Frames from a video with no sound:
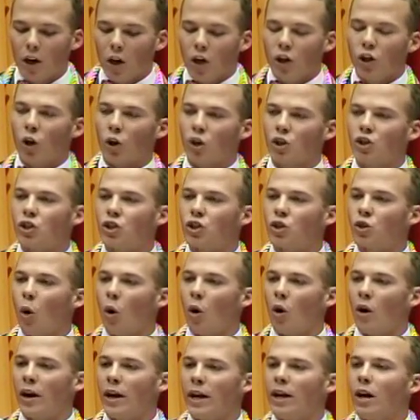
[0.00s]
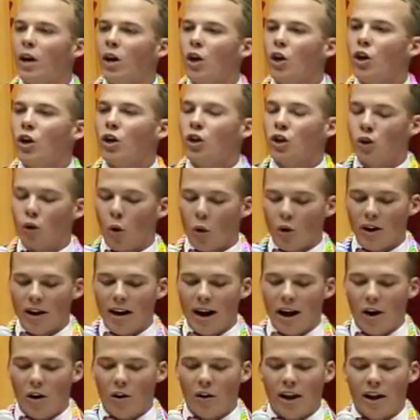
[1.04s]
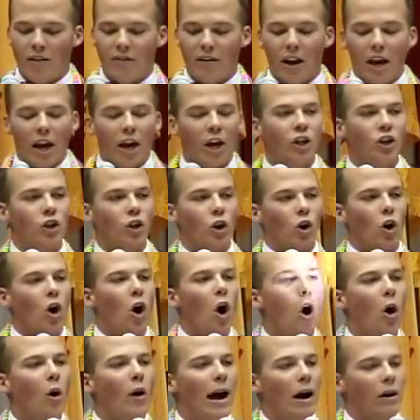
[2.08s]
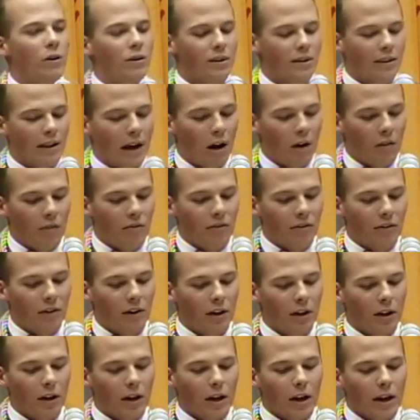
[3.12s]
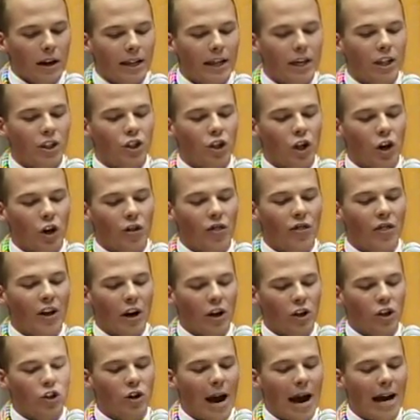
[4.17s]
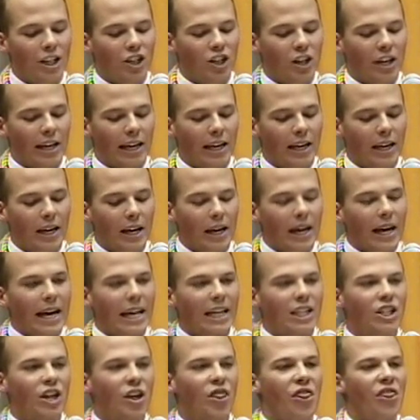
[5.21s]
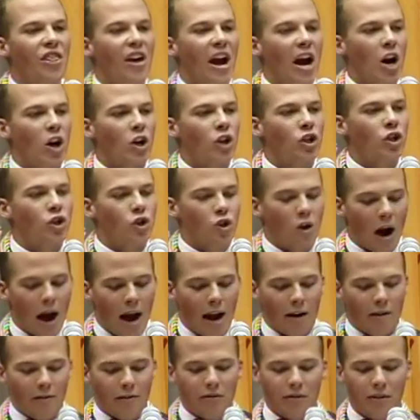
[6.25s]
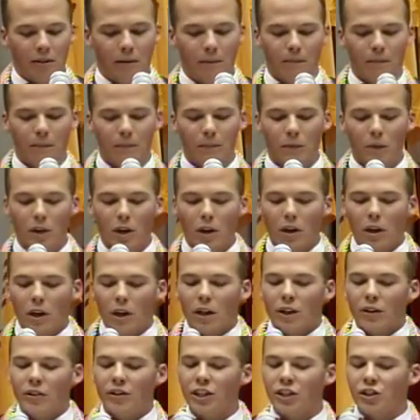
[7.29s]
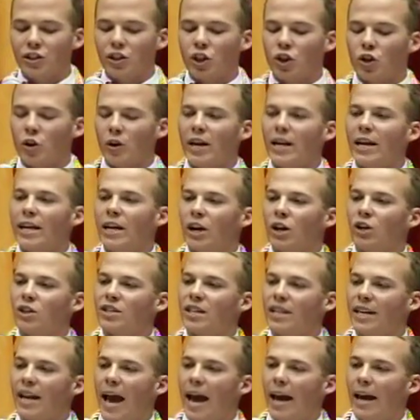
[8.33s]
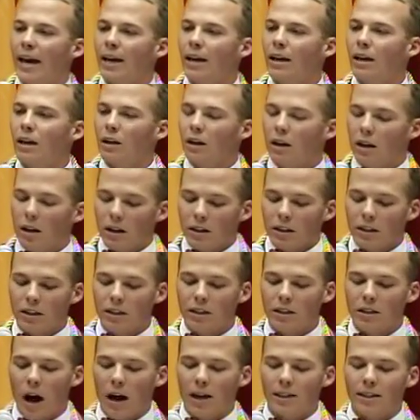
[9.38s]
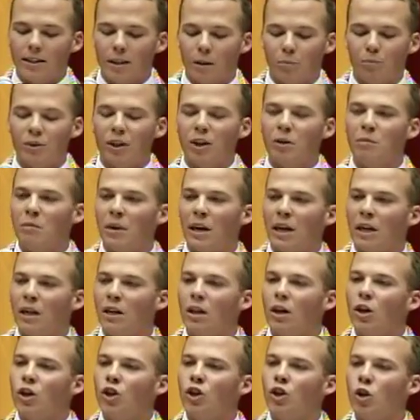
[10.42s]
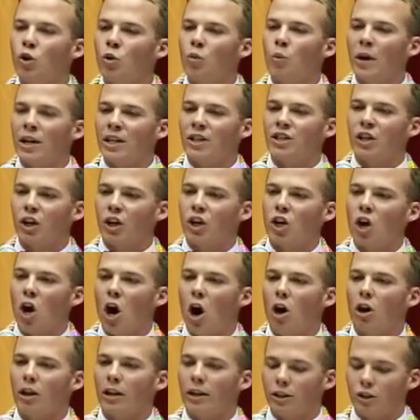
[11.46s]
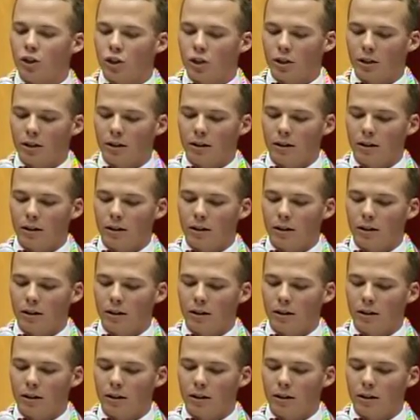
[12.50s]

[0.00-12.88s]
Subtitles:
Your story, your narrative, and your whole health self can turn their tragedy into their triumph. This degree here today does not simply mean you went to college.